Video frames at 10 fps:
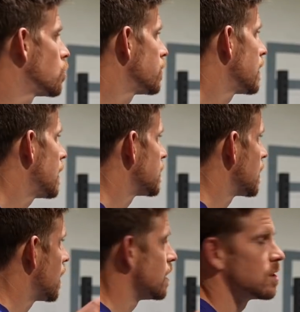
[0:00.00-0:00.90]
shoulder taps, and
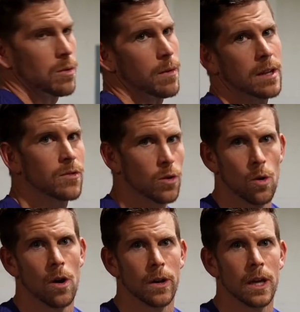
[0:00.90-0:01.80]
again, it's 3 rounds for
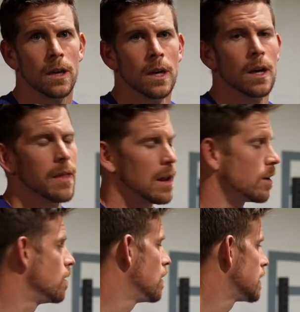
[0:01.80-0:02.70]
quality. That'll
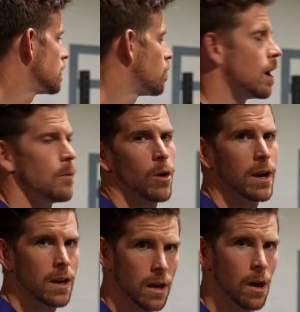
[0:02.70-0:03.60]
get you nice and primed,
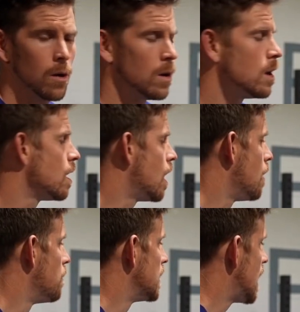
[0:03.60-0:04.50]
ready to go.
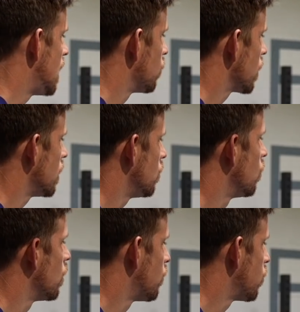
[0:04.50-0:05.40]
But then we're gonna do
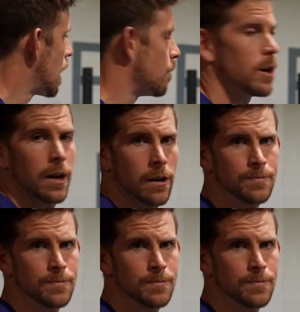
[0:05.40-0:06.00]
a real primer here,